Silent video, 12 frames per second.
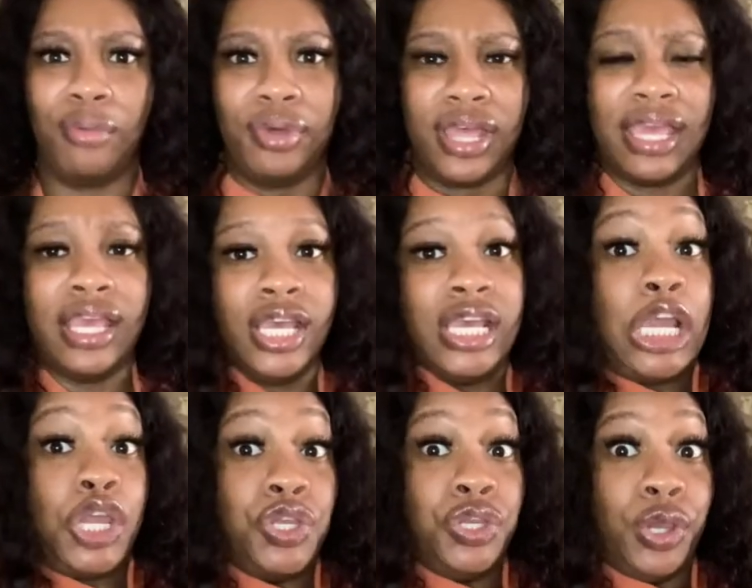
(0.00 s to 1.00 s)
But
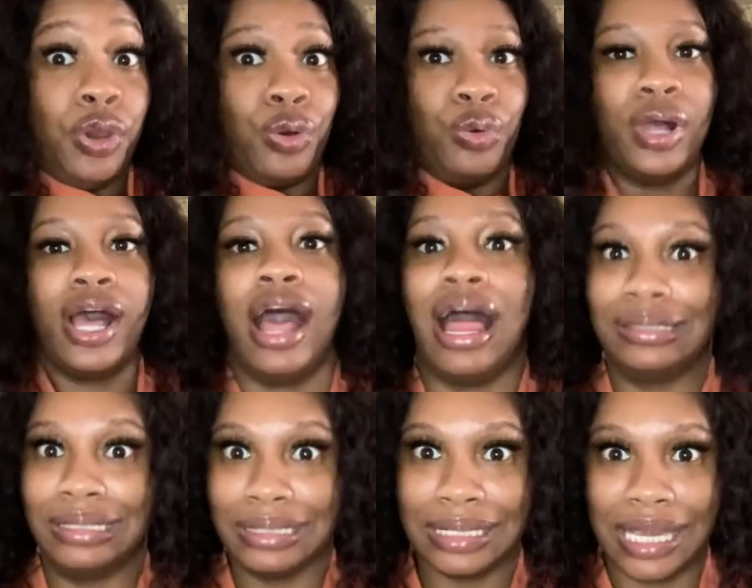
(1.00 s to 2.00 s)
yo,
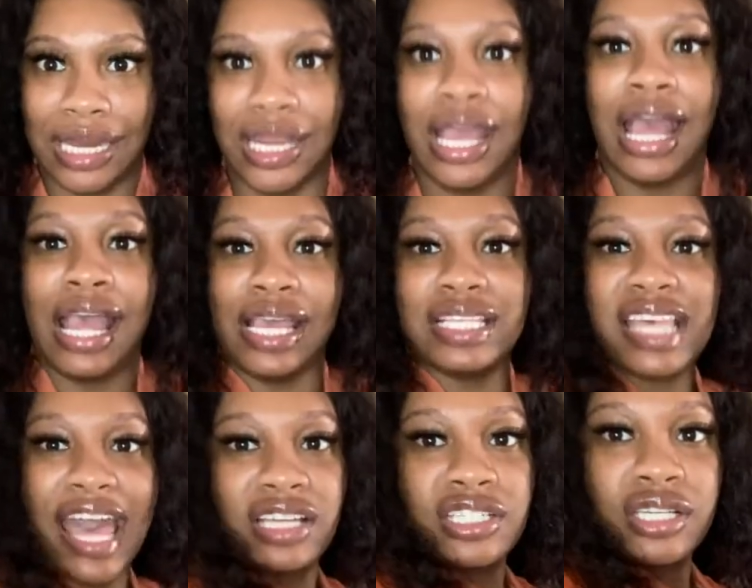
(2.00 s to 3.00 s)
look at it. It's
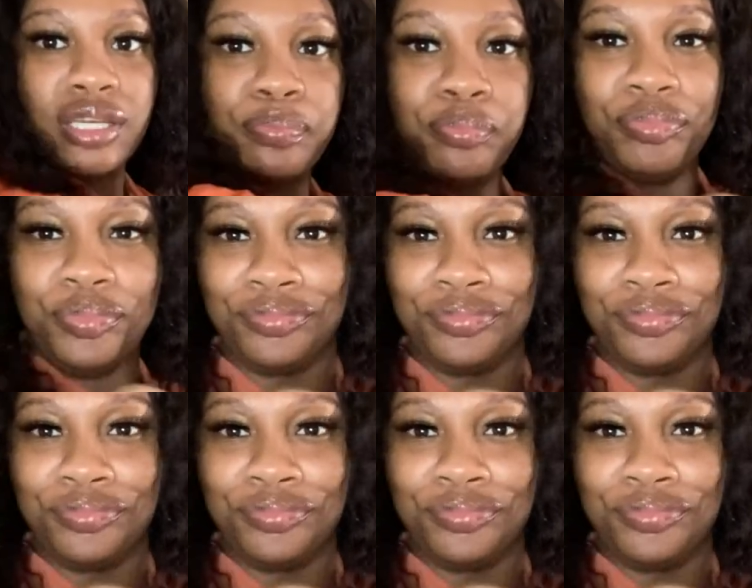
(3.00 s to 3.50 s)
actually,